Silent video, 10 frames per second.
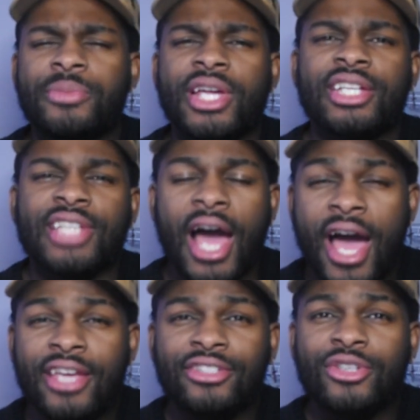because
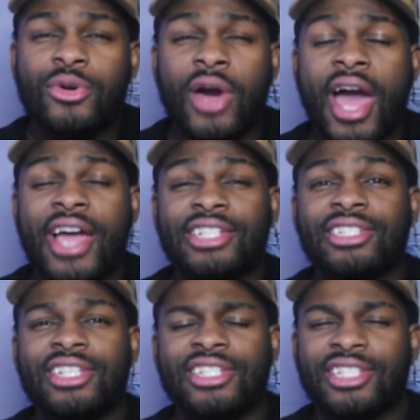Aizo
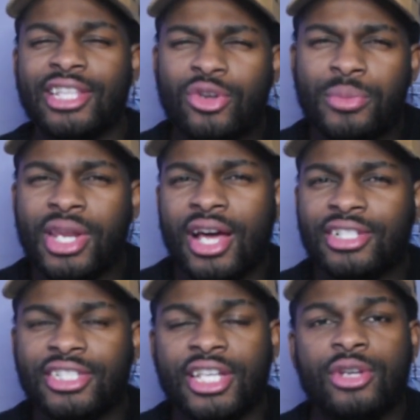actually is a little bit
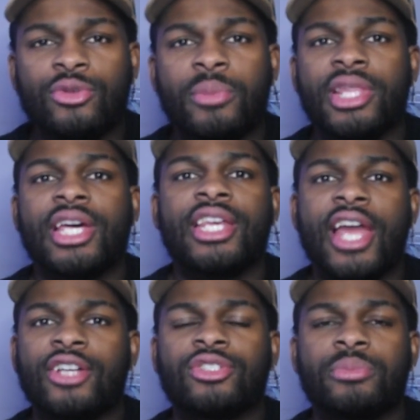unsettled by the
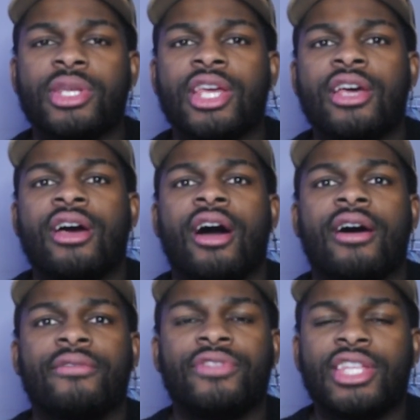announcement
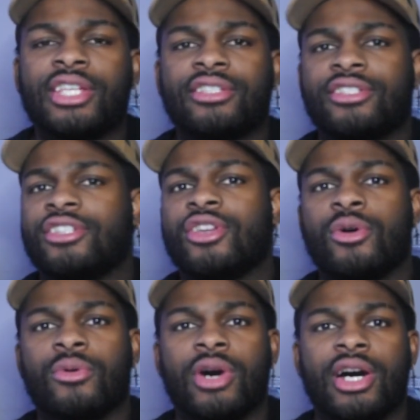of this,
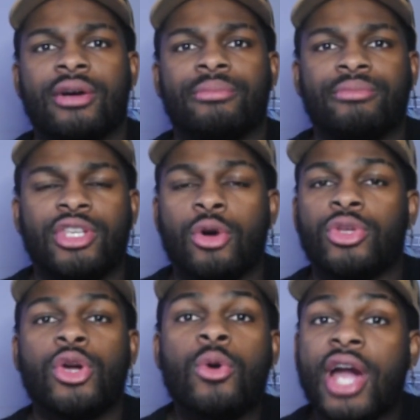
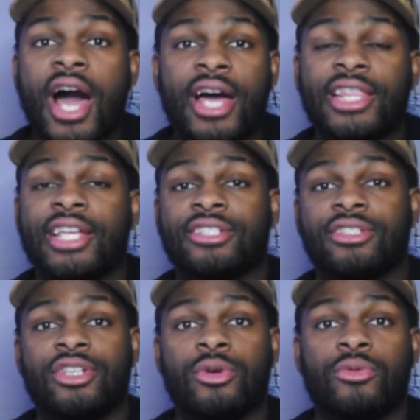yokai that's,
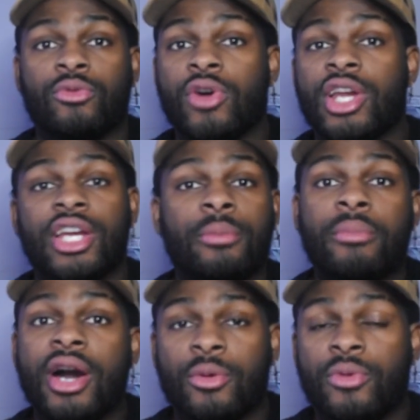running
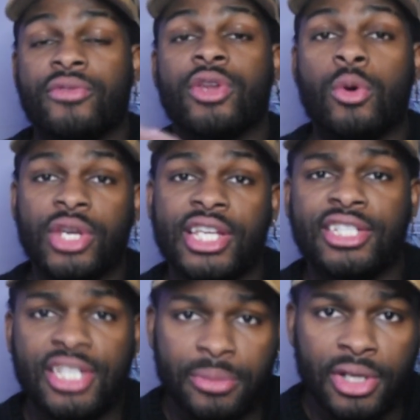amok within
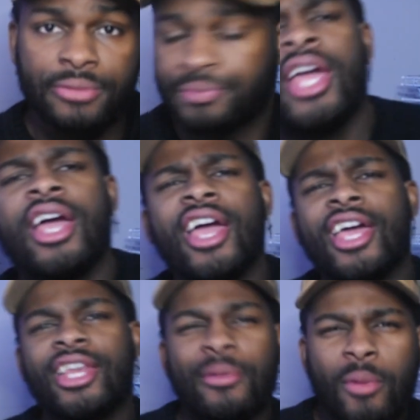Onigashima.
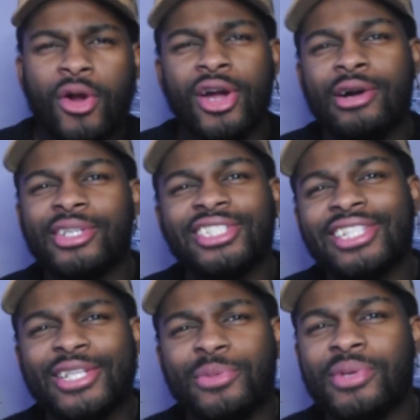And Marco is a
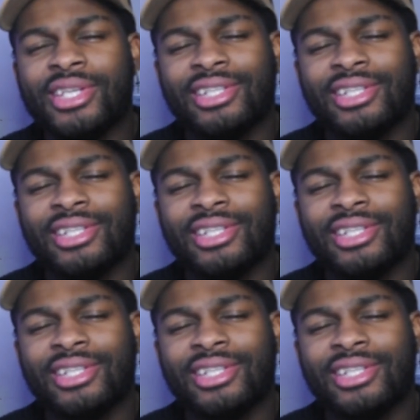little bit,